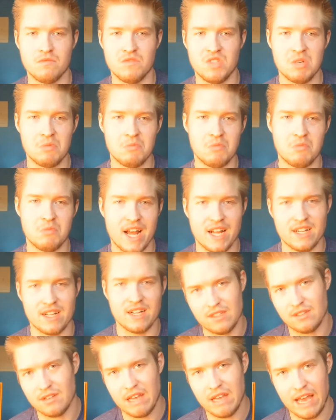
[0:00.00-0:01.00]
gym
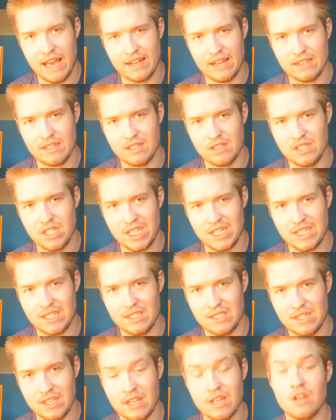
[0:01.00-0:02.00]
rats at
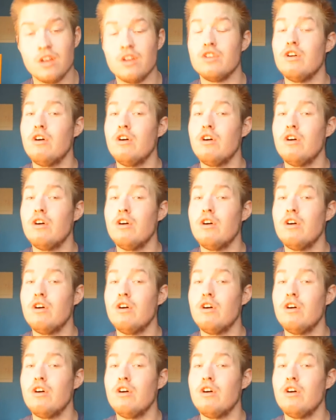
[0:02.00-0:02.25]
GNC.